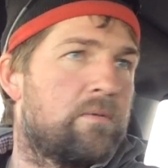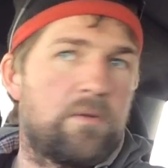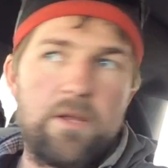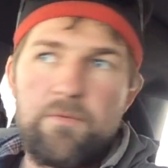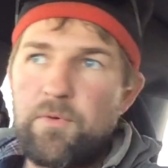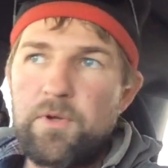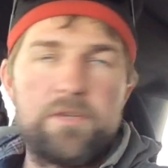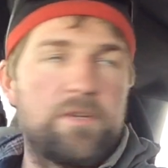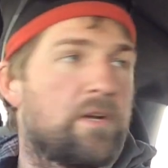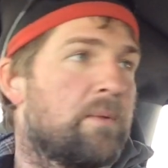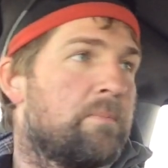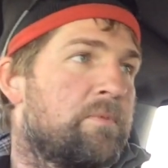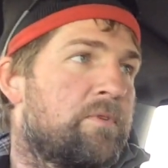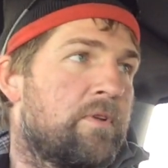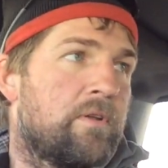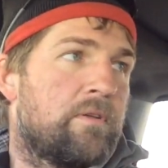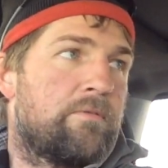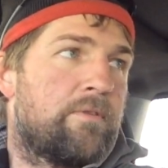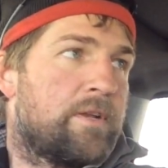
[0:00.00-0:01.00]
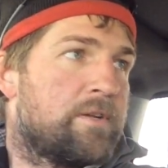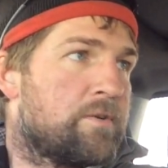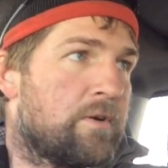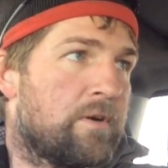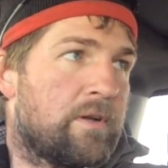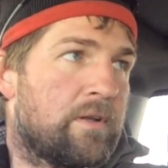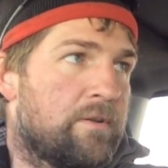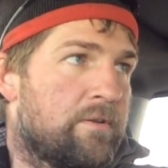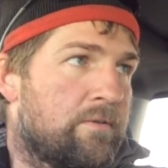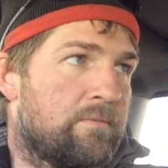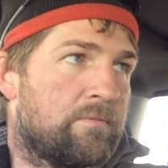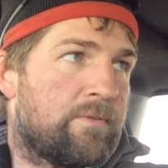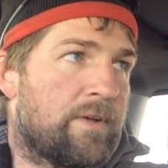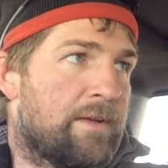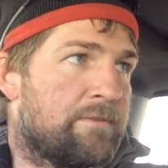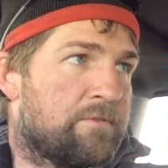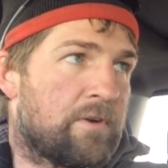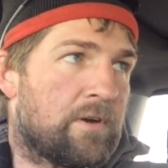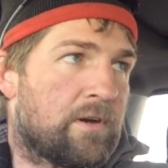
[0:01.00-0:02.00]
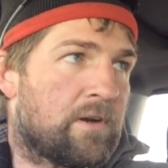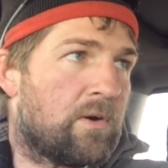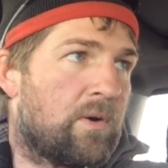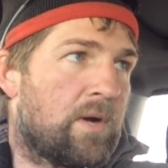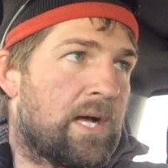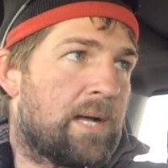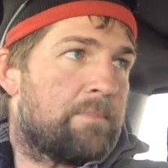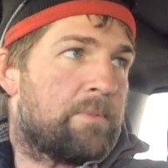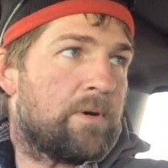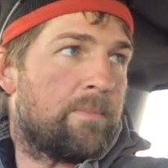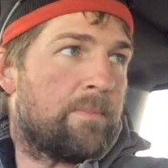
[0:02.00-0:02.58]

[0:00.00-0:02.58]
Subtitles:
if we took them to Ventura, 5-Star Co-op,